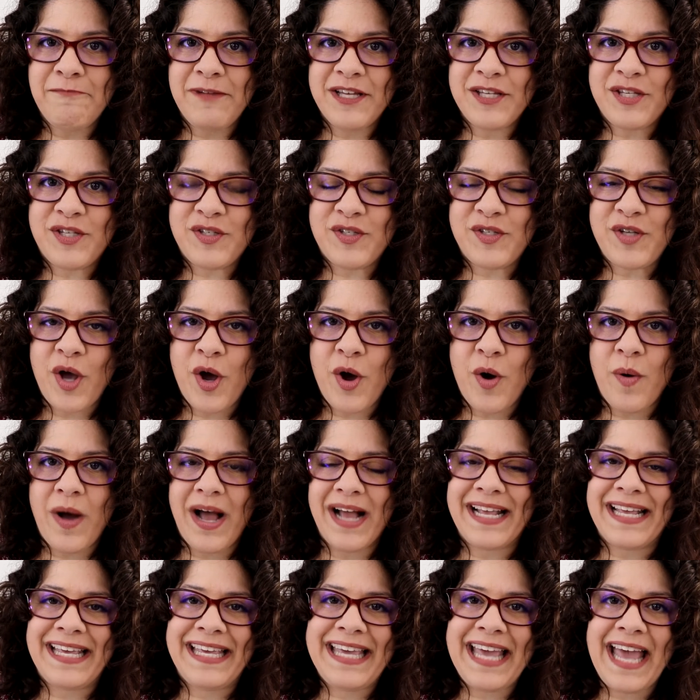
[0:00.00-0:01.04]
So
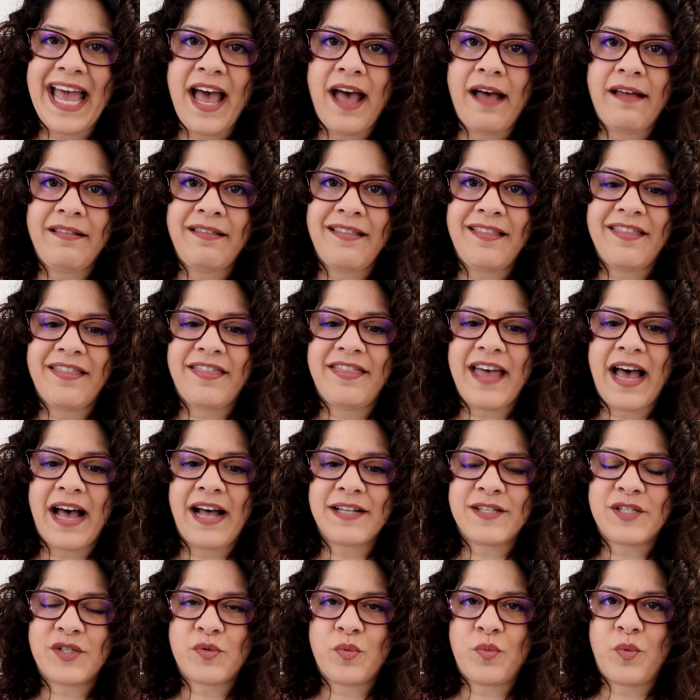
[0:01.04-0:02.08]
again,
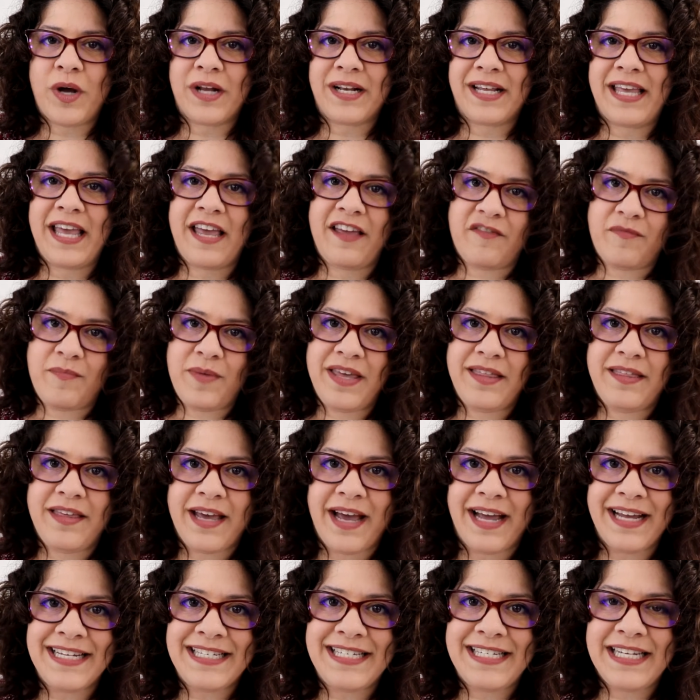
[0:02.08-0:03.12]
that's what gave me
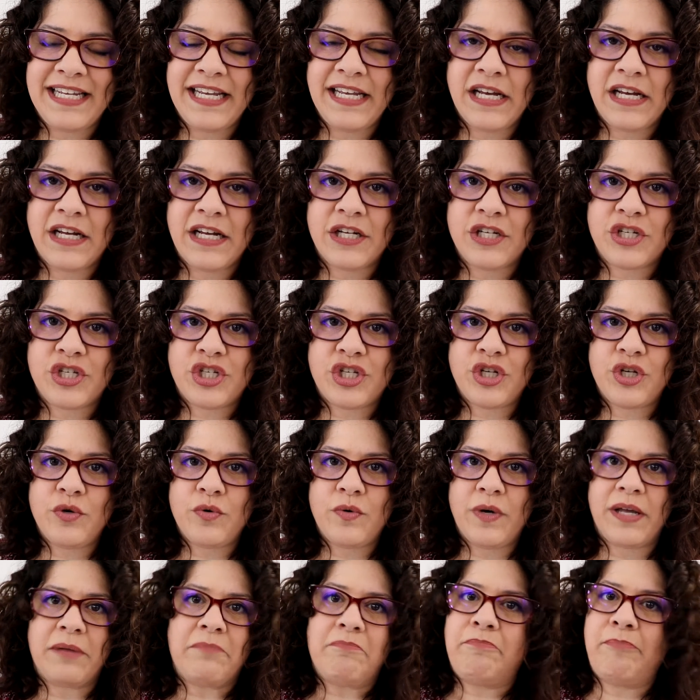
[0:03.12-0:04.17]
the idea
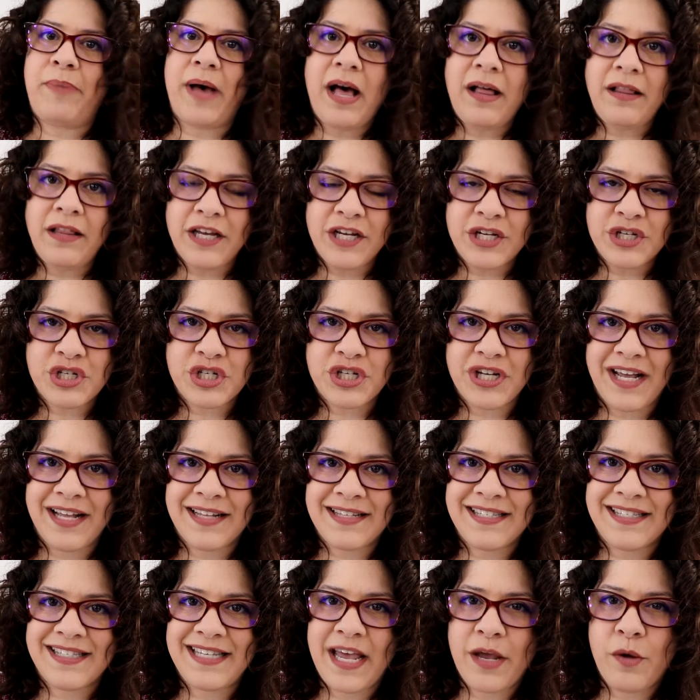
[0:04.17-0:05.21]
to embellish
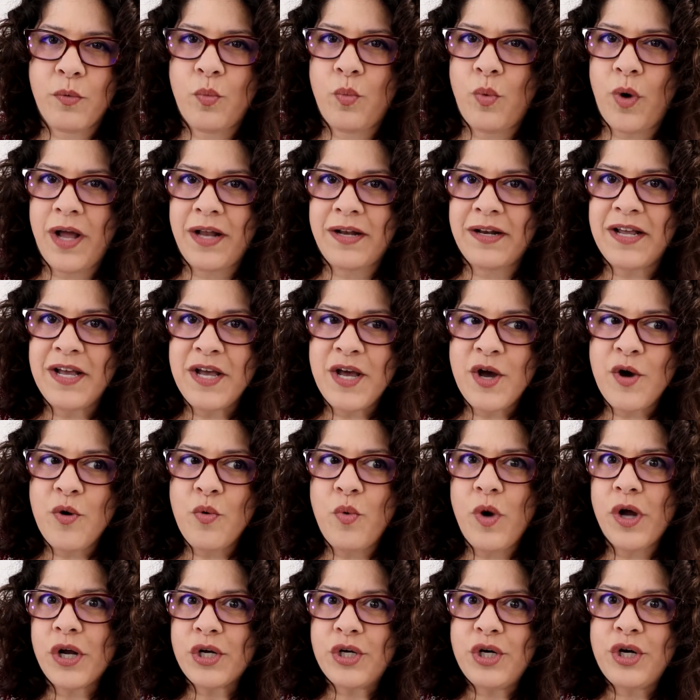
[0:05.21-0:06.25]
and say, what
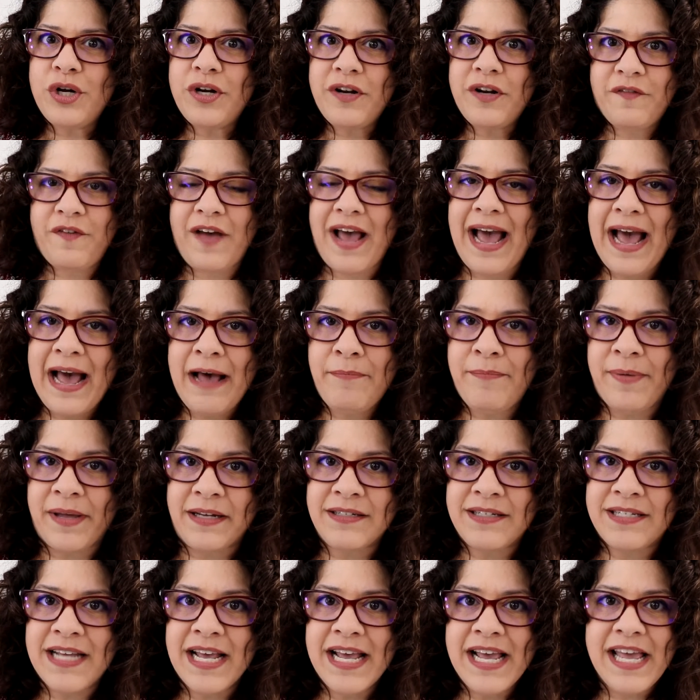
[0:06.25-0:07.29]
could have
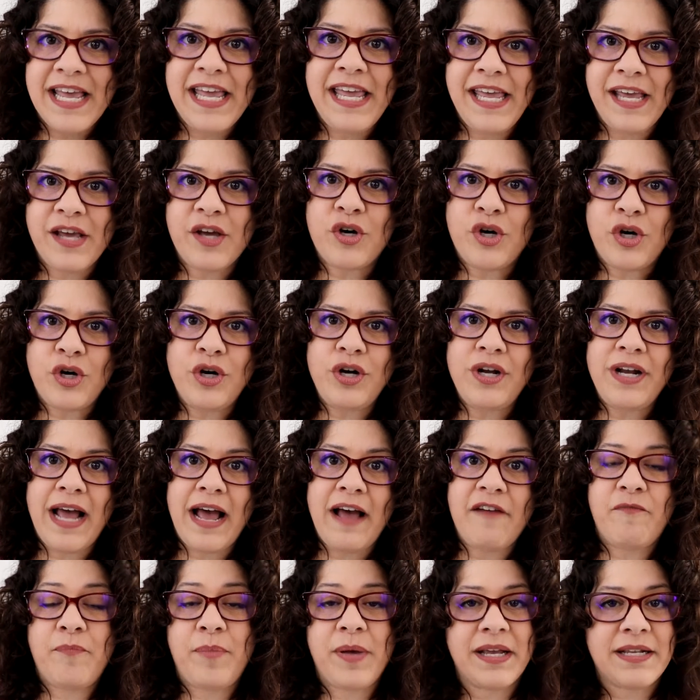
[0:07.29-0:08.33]
happened? He could
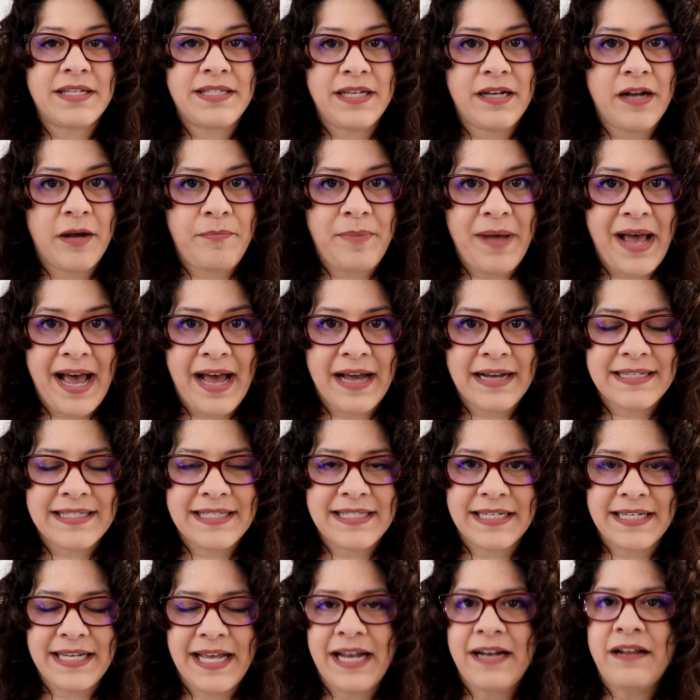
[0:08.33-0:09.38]
have picked it up
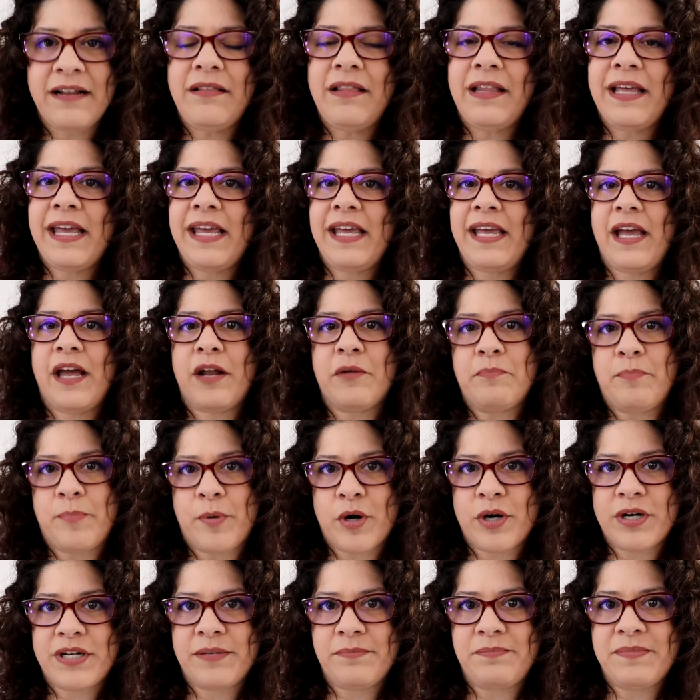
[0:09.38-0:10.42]
accidentally and
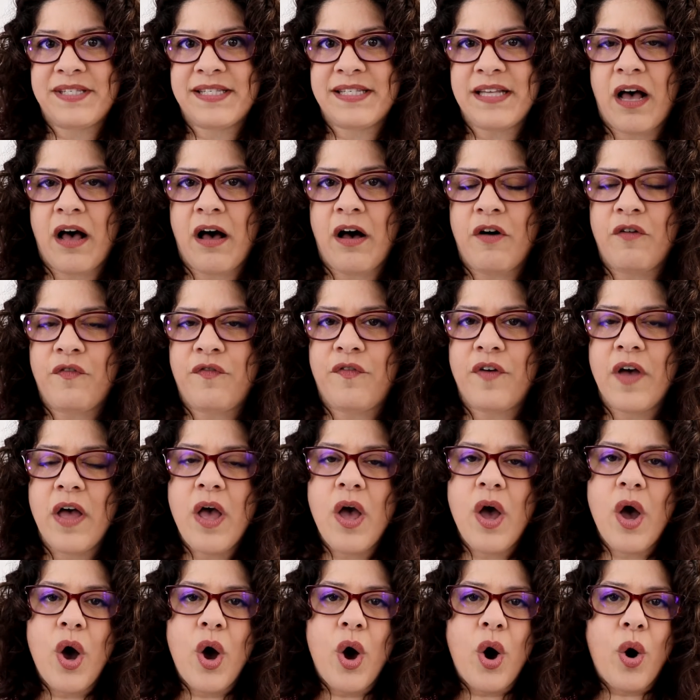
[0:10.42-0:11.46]
burned himself,
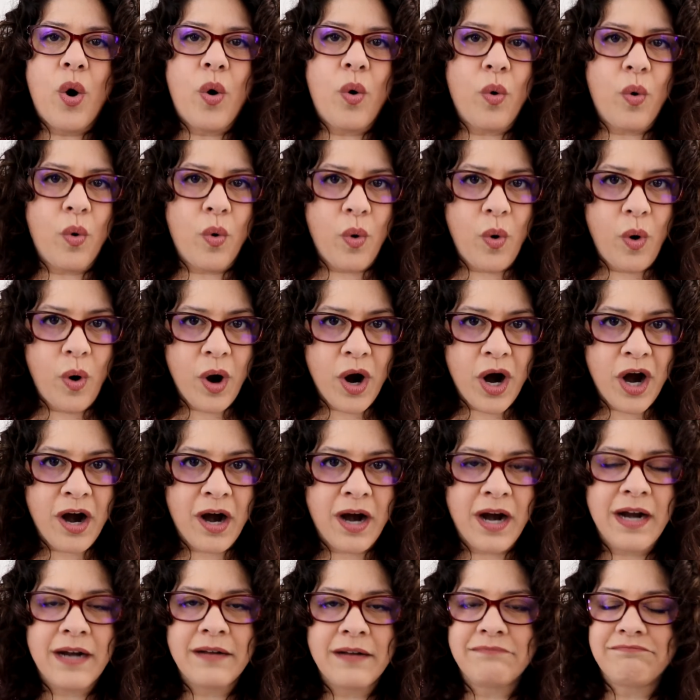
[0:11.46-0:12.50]

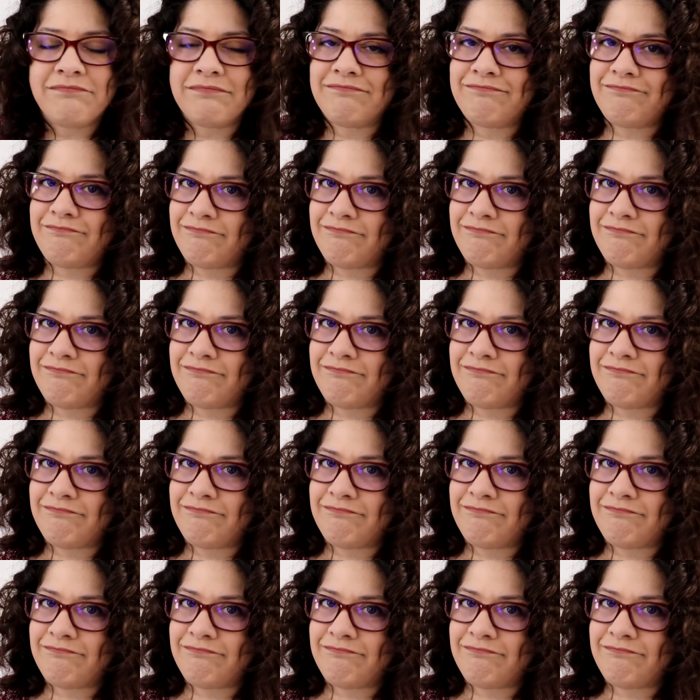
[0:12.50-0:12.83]
or